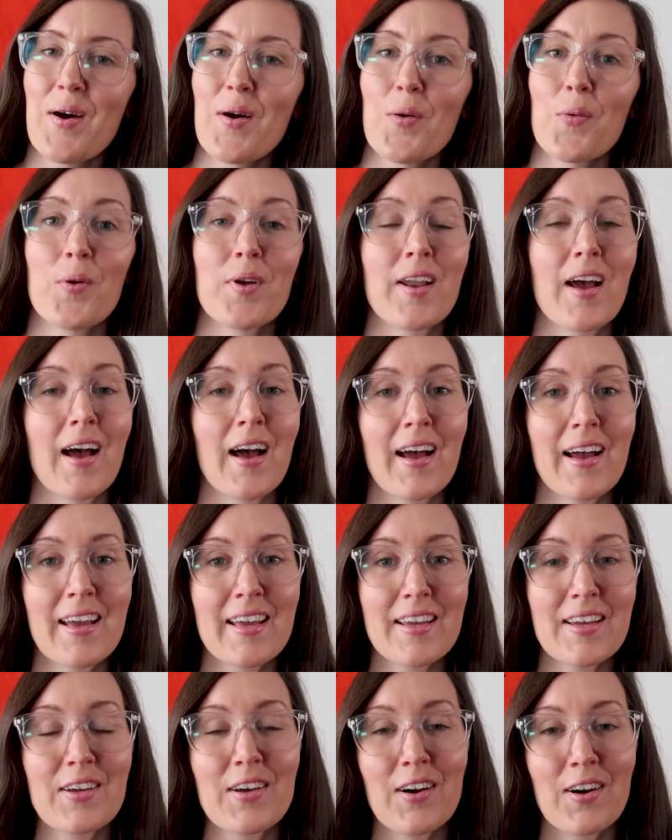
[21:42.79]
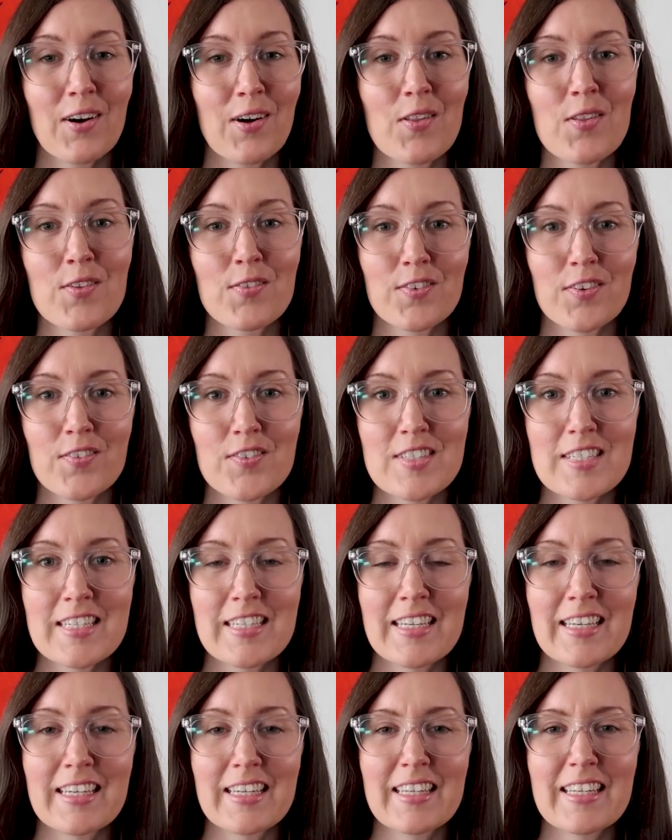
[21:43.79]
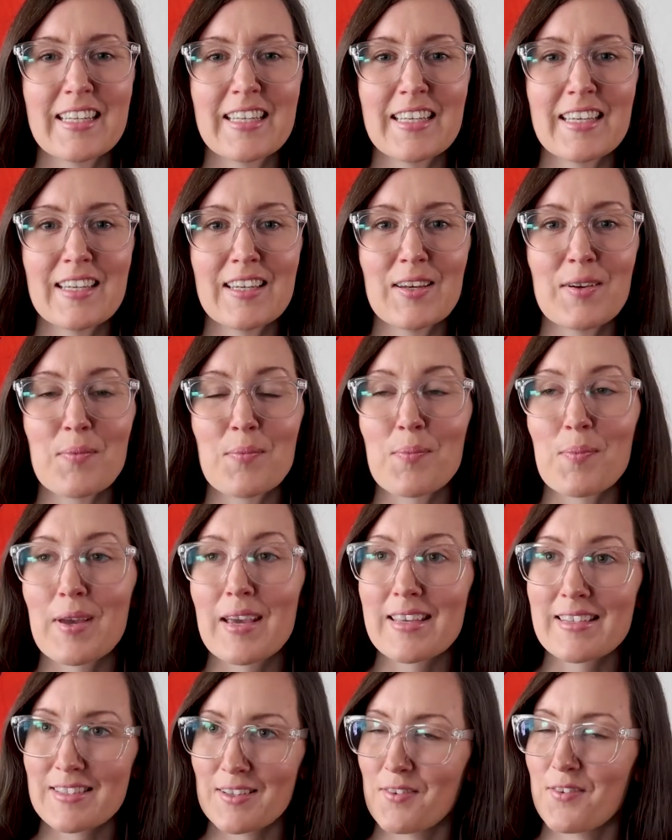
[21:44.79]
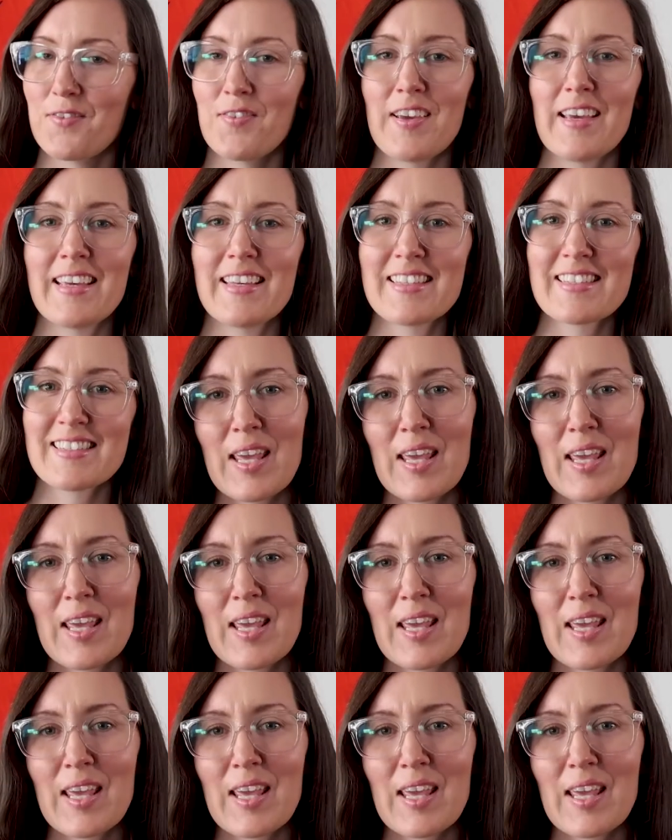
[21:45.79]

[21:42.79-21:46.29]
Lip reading: When I call the 15, he makes a face.